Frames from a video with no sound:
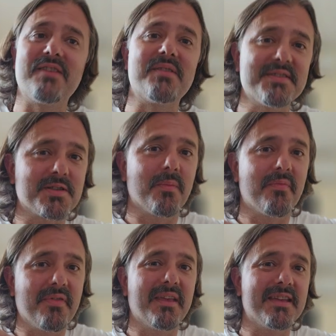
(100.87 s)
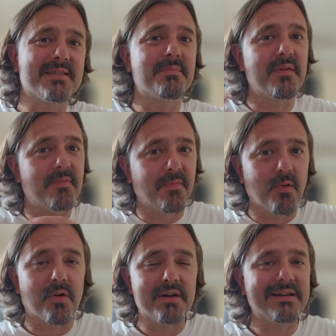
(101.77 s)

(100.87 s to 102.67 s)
there were some things before